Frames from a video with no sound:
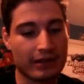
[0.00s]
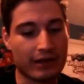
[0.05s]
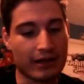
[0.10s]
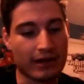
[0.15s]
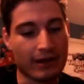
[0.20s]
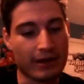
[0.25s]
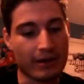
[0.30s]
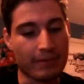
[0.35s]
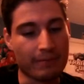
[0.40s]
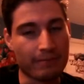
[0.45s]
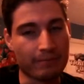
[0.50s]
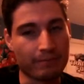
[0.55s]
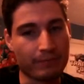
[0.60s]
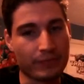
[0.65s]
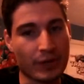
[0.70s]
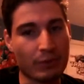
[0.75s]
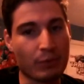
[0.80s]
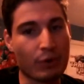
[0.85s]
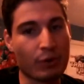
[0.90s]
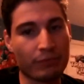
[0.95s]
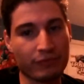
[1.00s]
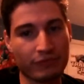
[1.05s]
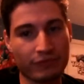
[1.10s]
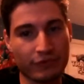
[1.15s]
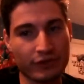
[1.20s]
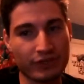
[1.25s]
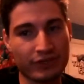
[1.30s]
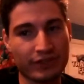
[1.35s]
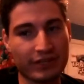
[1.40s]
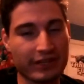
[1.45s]
I'm hoping
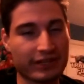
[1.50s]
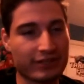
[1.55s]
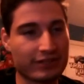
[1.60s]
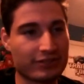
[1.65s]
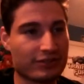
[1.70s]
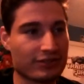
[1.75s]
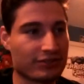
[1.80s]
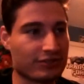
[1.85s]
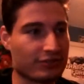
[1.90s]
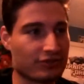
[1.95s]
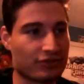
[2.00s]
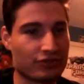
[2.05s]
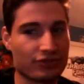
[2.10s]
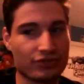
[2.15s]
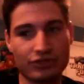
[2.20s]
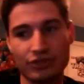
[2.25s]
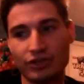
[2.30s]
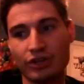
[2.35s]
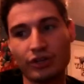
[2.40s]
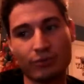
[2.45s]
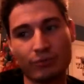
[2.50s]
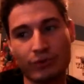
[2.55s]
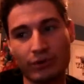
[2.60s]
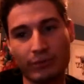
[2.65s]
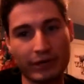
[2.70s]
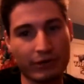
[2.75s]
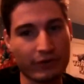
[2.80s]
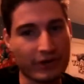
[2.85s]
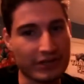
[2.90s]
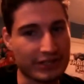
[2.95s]
for good things because this is just another one
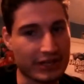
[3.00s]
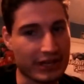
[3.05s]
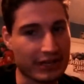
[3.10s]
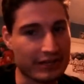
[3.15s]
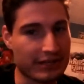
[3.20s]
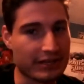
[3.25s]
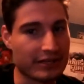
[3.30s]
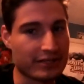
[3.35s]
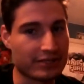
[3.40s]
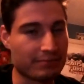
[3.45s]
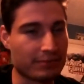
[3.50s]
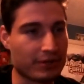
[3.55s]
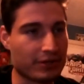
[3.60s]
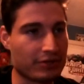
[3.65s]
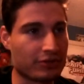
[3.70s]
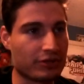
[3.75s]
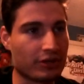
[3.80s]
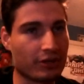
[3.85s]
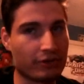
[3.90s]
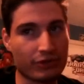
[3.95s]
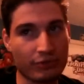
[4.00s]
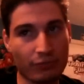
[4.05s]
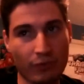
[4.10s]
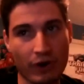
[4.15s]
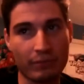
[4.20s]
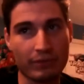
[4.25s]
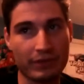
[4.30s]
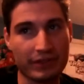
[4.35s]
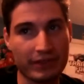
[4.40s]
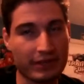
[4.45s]
of my crazy ideas, but you
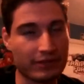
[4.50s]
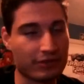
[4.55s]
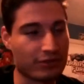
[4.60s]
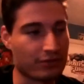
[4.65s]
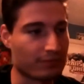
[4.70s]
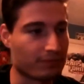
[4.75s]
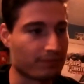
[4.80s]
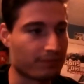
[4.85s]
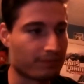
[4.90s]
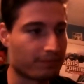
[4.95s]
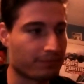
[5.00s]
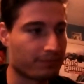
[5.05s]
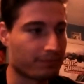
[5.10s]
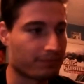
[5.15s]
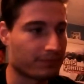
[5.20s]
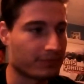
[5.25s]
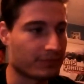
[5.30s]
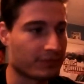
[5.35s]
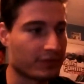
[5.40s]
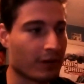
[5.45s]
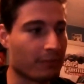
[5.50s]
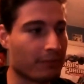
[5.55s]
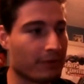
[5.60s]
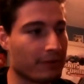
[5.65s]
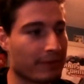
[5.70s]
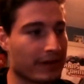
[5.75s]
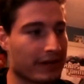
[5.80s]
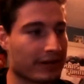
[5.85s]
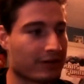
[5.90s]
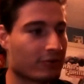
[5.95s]
went with it. You helped
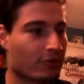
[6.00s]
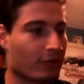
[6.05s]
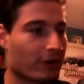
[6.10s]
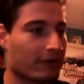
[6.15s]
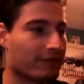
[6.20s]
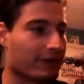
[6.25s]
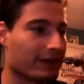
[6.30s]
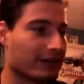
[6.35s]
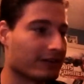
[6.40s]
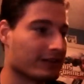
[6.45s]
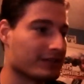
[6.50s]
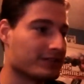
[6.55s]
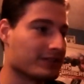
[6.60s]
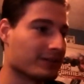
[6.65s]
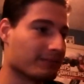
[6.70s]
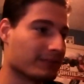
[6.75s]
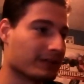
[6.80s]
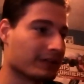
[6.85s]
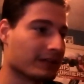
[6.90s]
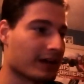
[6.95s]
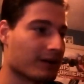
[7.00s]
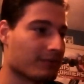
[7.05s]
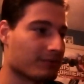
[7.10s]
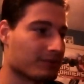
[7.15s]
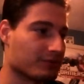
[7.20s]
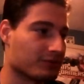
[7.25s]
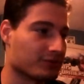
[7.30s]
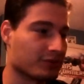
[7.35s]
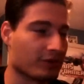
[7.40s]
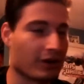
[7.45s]
me make, quite frankly, something that
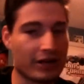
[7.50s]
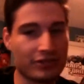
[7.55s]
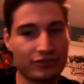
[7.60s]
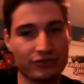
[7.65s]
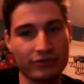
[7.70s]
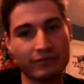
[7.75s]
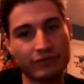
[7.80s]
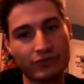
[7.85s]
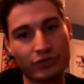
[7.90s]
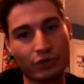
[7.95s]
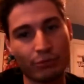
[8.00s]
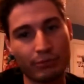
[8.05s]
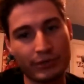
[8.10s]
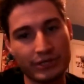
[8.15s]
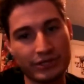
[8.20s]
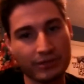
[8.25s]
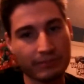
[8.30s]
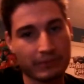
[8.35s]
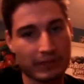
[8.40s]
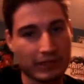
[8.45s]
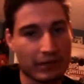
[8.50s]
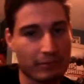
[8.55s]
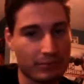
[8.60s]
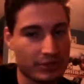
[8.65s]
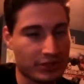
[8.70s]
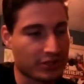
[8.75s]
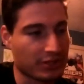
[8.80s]
would, as you even told me, something that was